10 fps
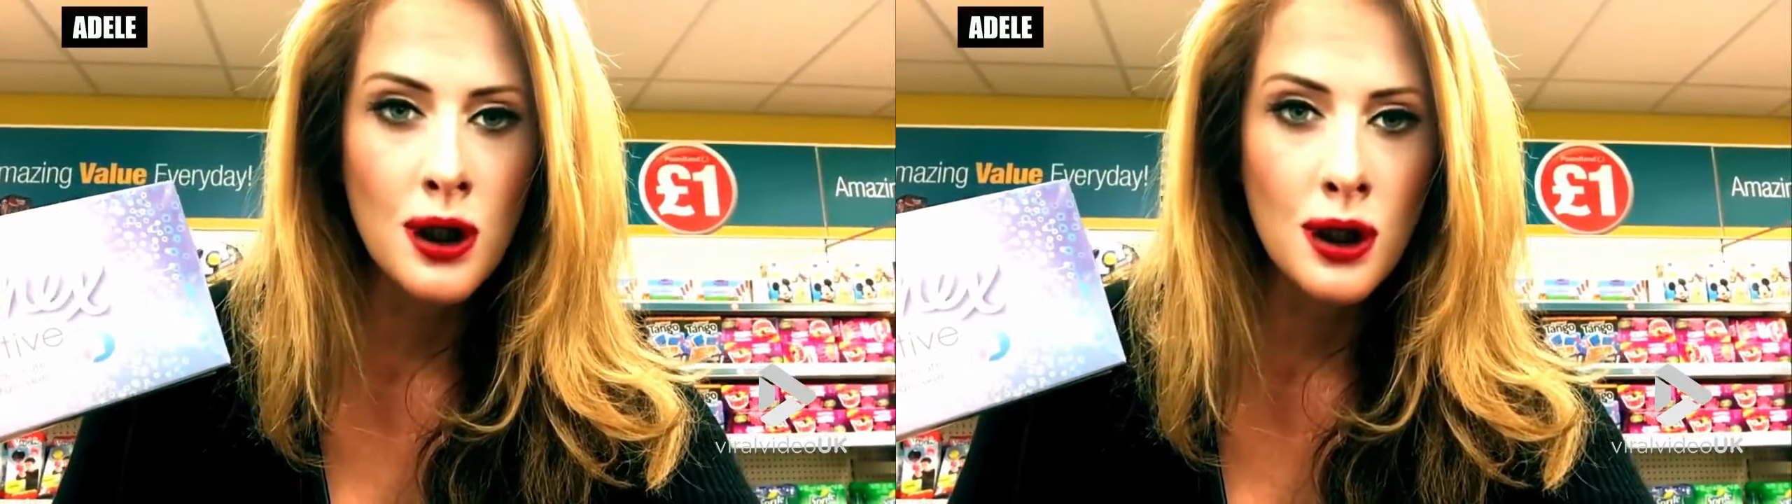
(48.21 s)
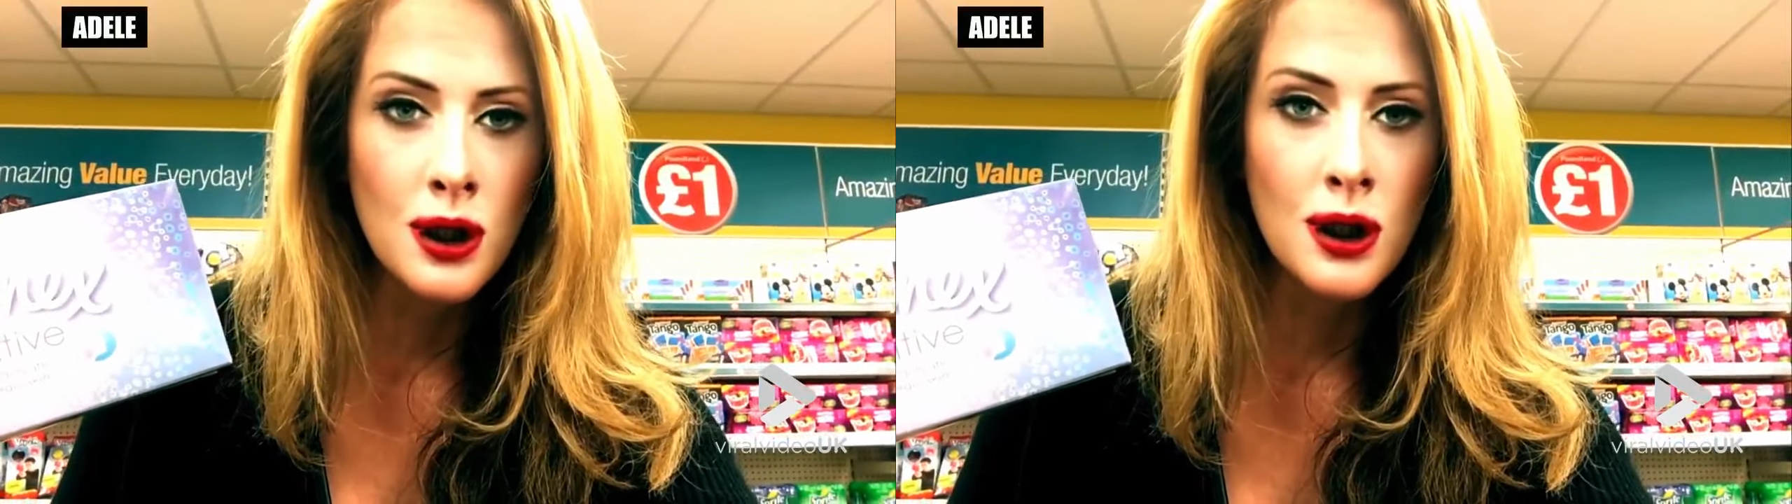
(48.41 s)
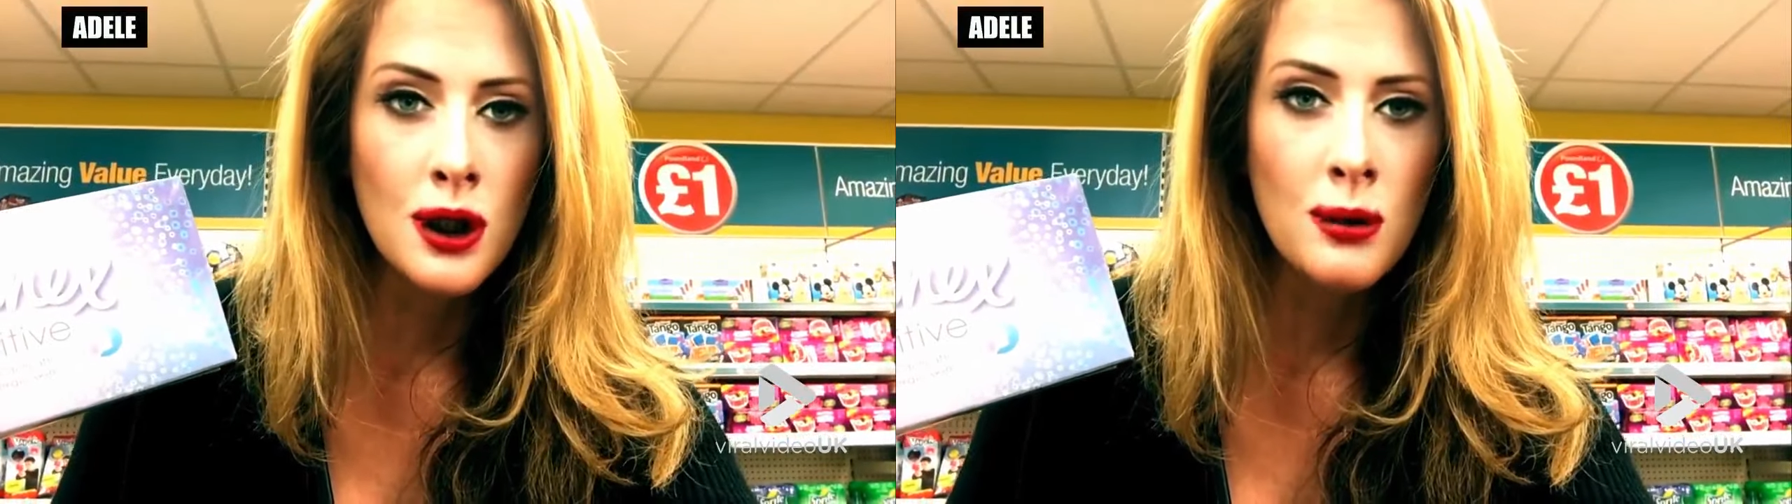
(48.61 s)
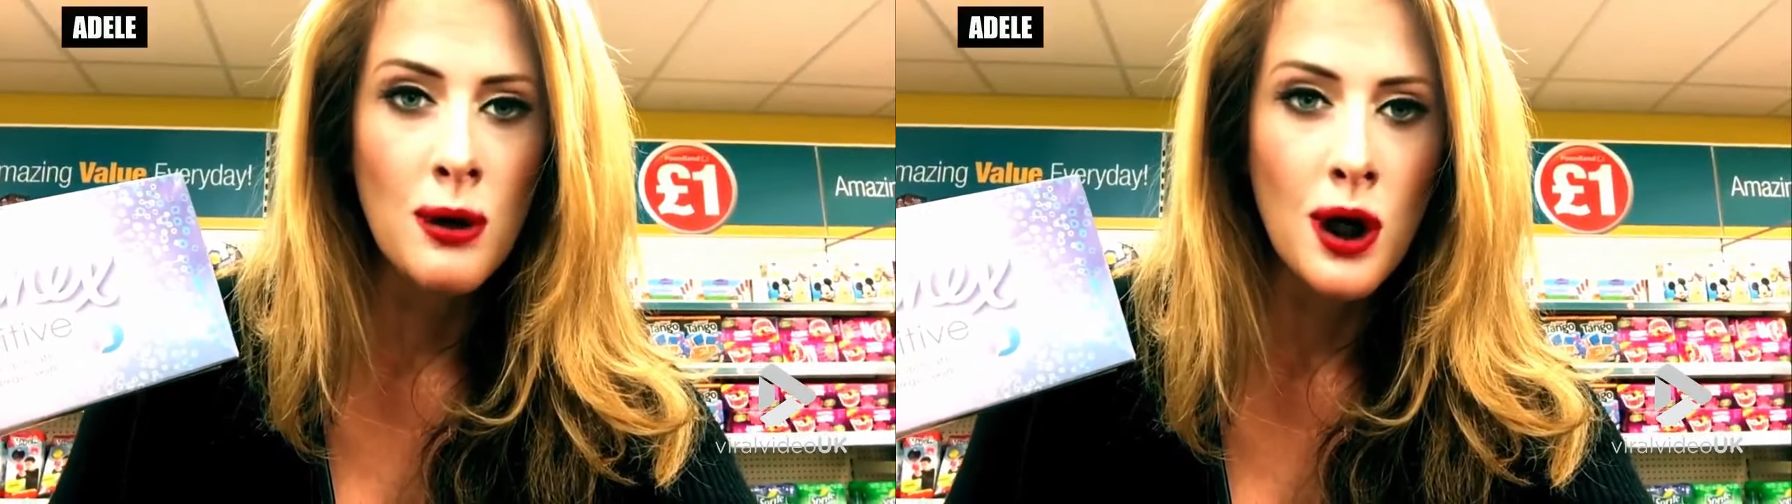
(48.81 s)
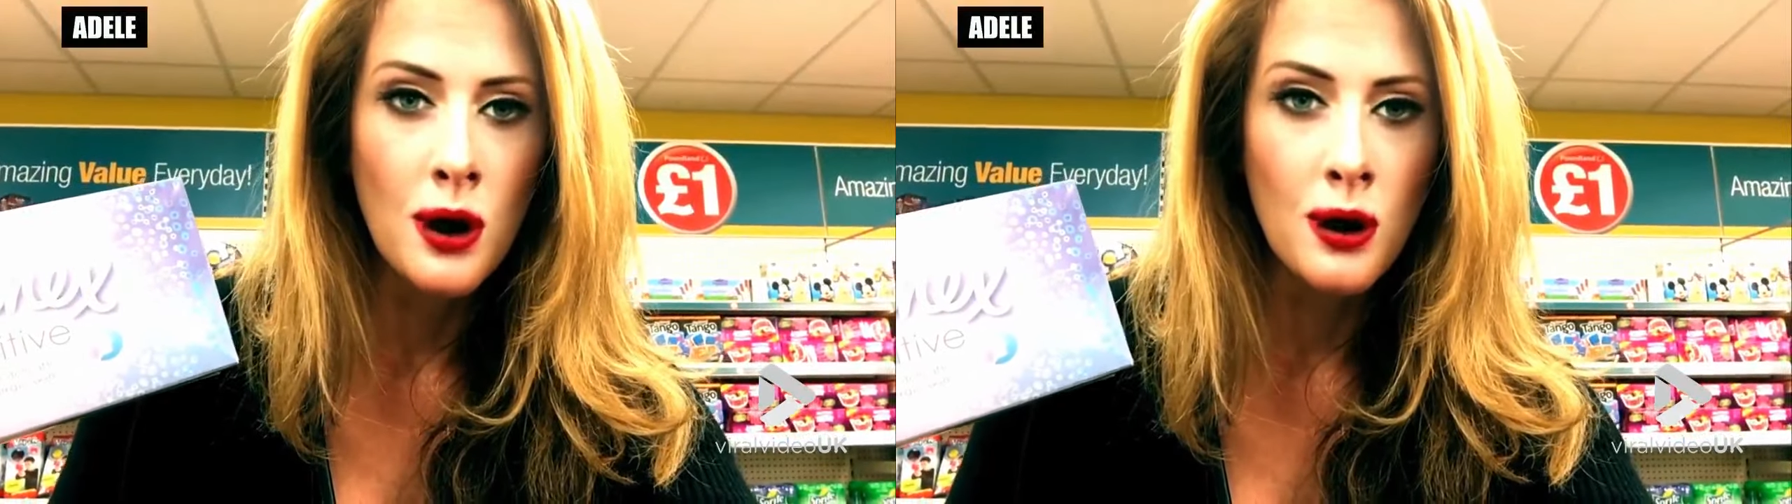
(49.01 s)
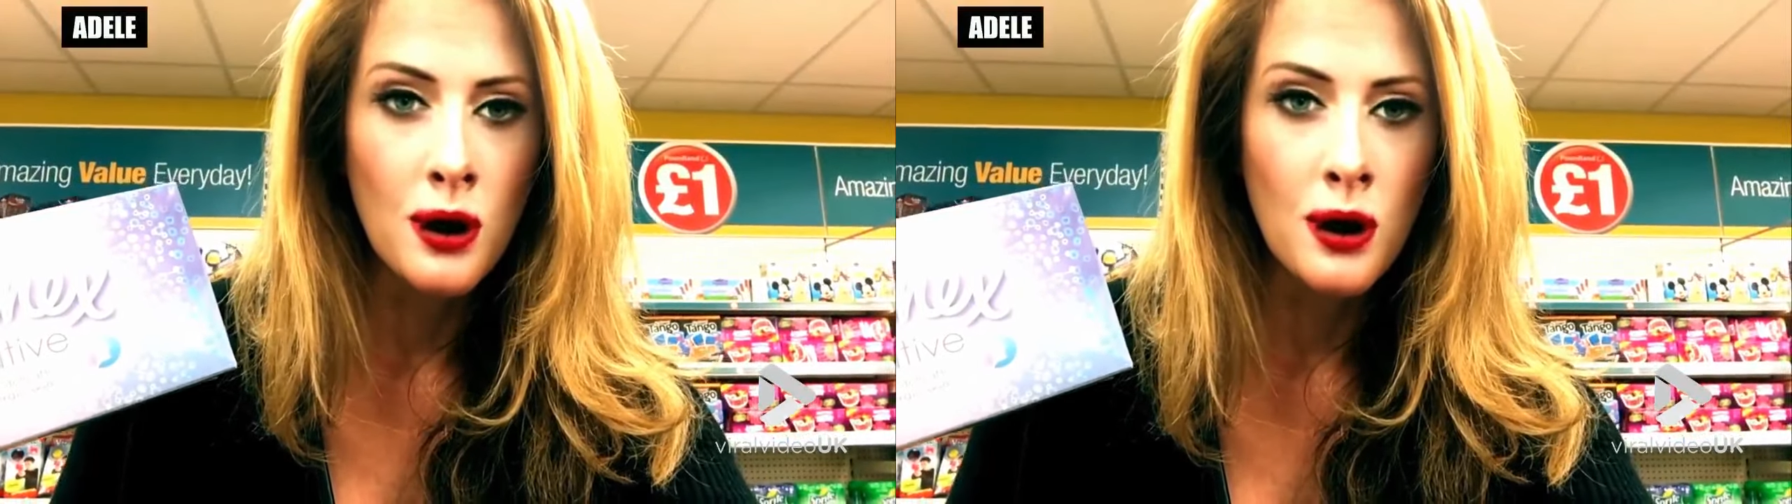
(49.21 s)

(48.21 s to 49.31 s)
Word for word: you hear me?